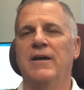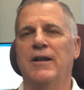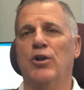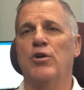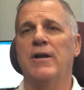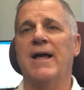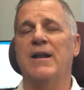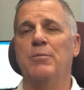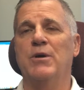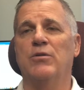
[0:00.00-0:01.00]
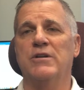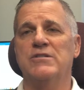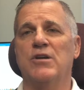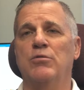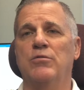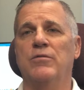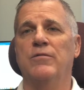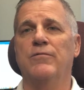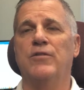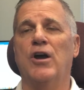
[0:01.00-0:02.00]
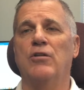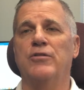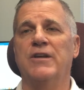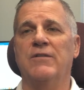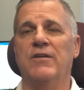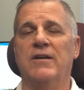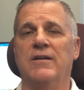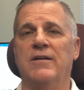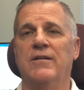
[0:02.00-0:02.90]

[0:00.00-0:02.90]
and learned how to build his own color TV.